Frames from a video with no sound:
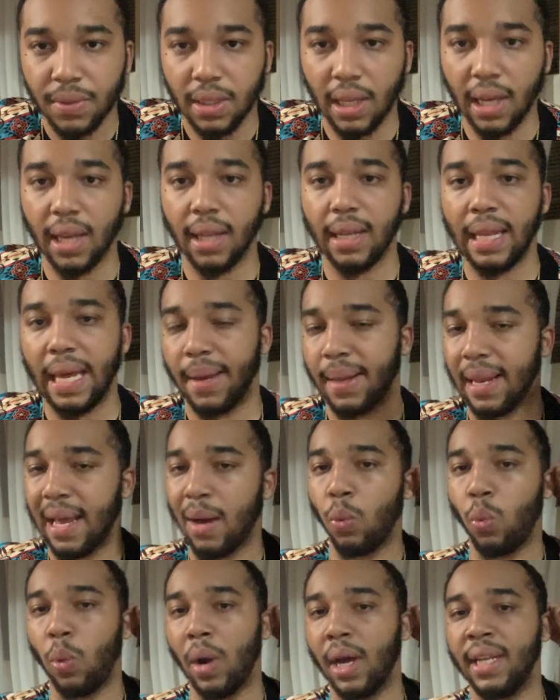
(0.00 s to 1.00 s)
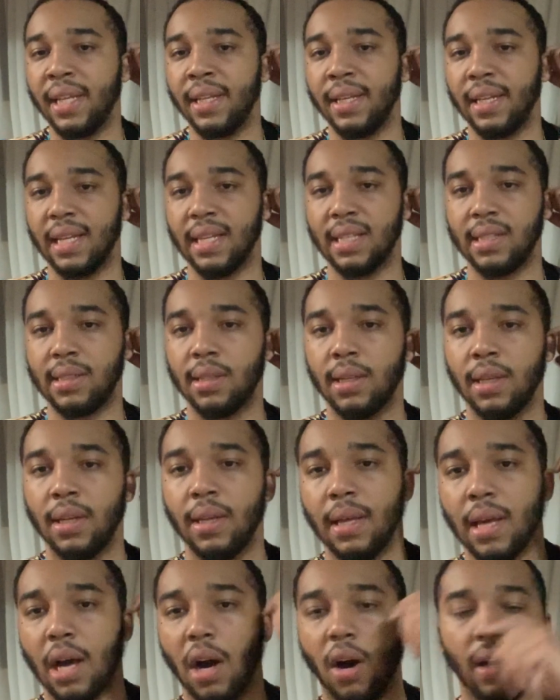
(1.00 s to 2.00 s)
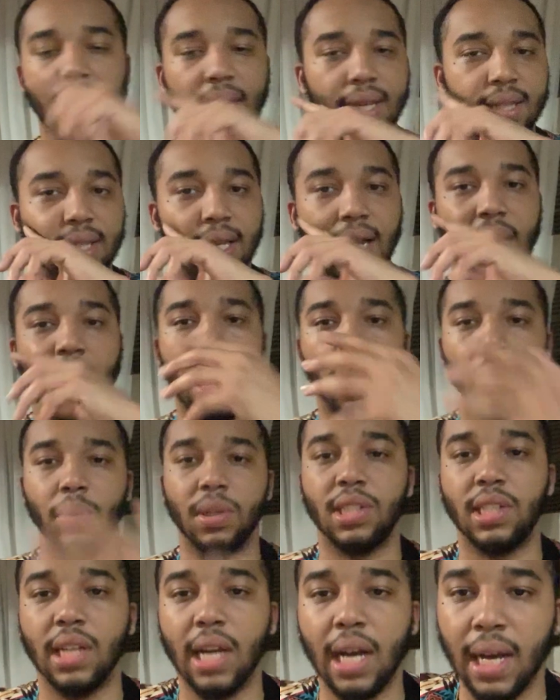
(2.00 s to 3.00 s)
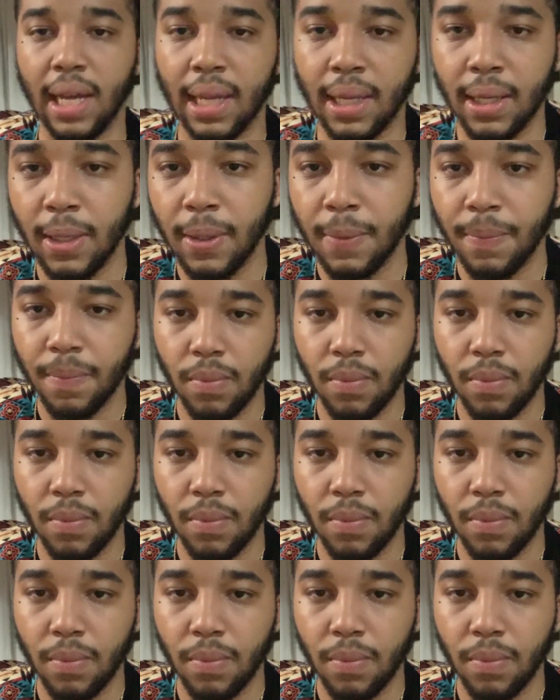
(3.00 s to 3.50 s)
Yeah, that wedding is Yahweh Shai,